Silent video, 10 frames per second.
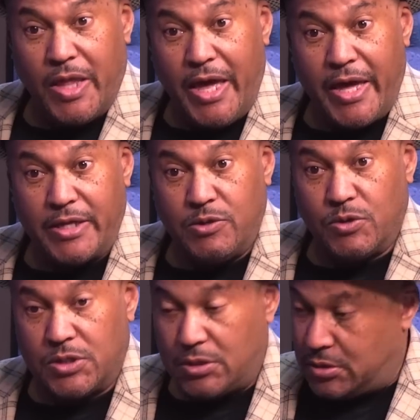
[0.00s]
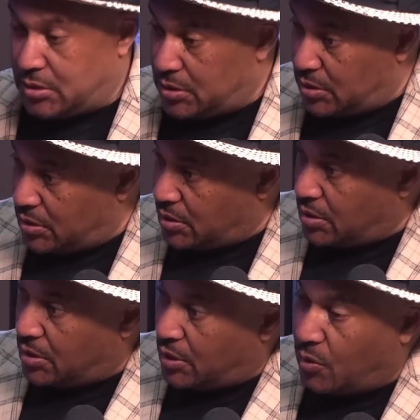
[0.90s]
on that, you would
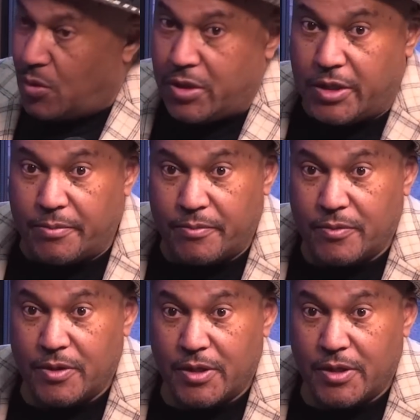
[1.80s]
say, I don't want him.